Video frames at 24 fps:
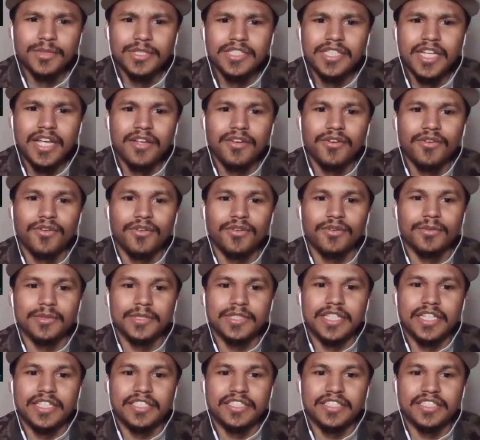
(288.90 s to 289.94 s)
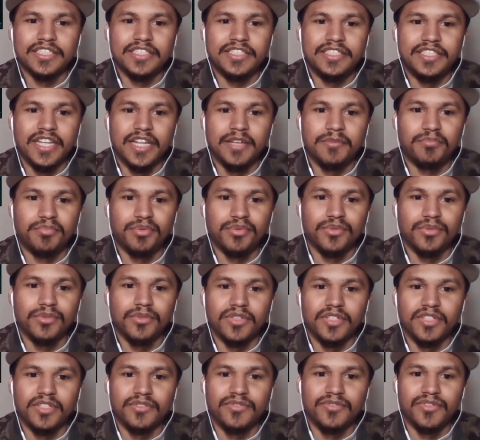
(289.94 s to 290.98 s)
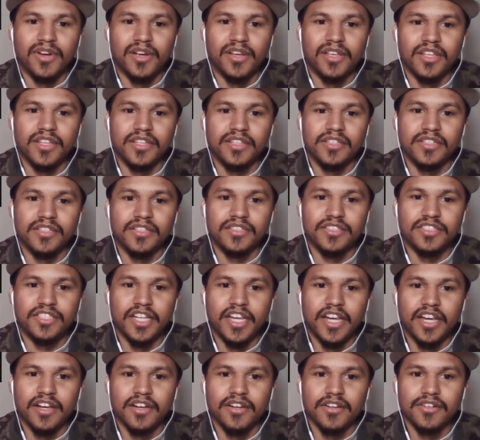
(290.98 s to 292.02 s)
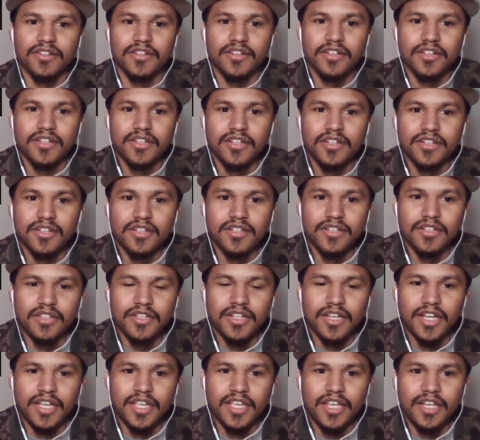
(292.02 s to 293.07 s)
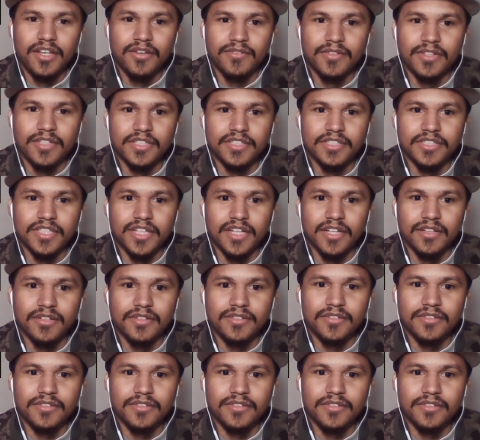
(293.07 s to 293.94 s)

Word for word: that or was that just Deadpool in the fucking chair? I can't really tell.